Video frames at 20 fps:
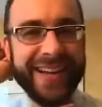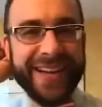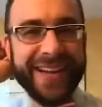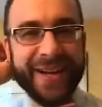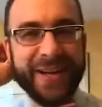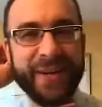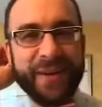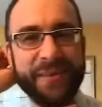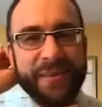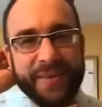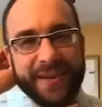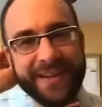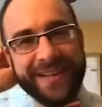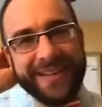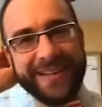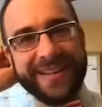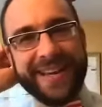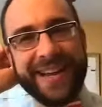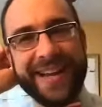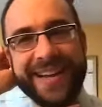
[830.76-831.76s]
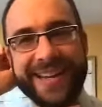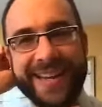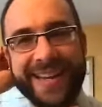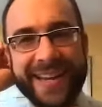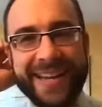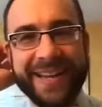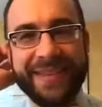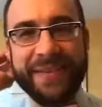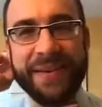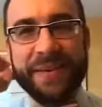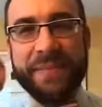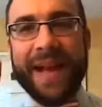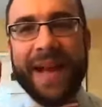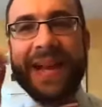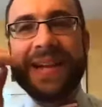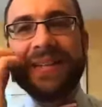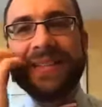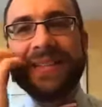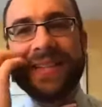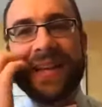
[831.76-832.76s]
Oh my God, I can't even
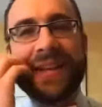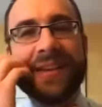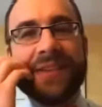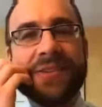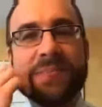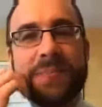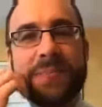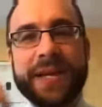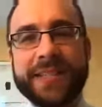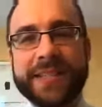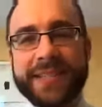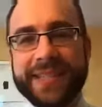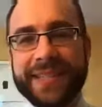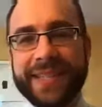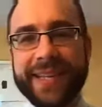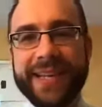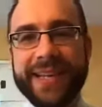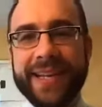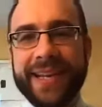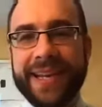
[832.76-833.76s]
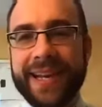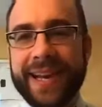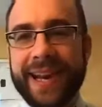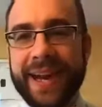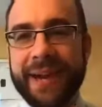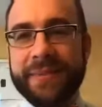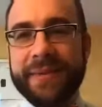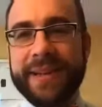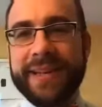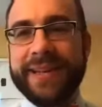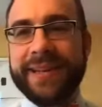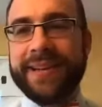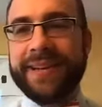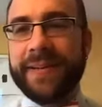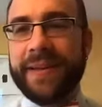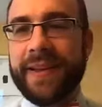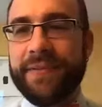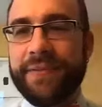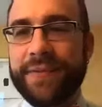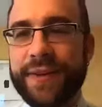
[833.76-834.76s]
imagine that, especially, I mean,
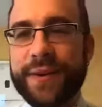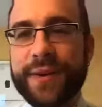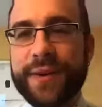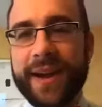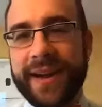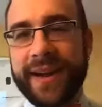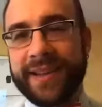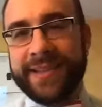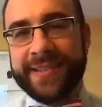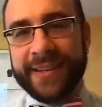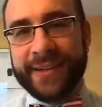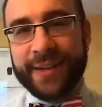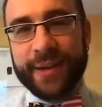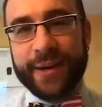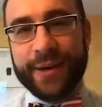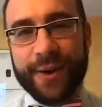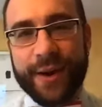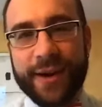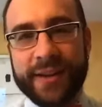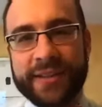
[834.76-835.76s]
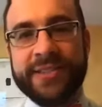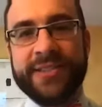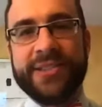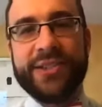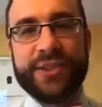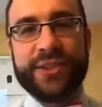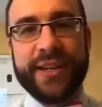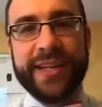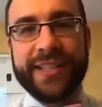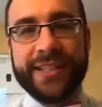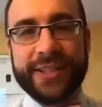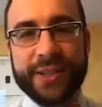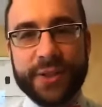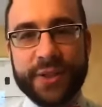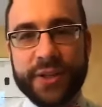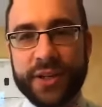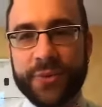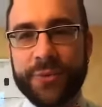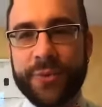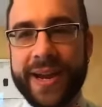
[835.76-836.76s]
if you guys are across the street too,
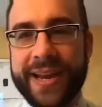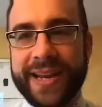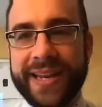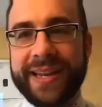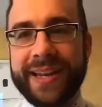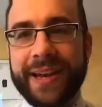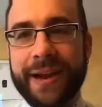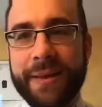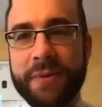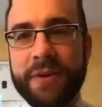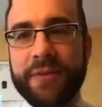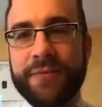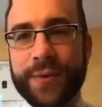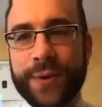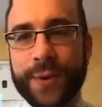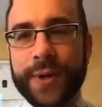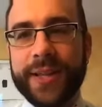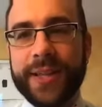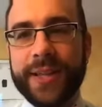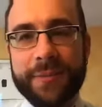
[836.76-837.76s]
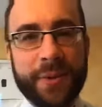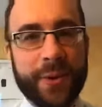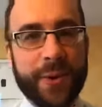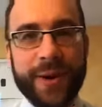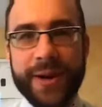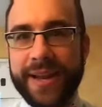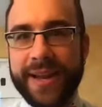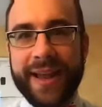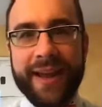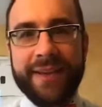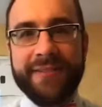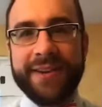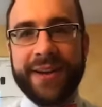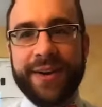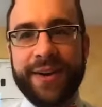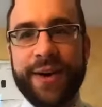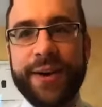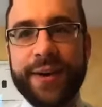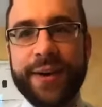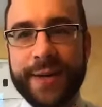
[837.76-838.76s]
you're waking up at 4 a.m. having a
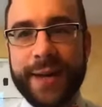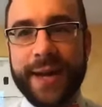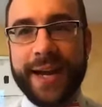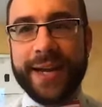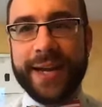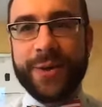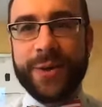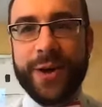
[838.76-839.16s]
heart attack.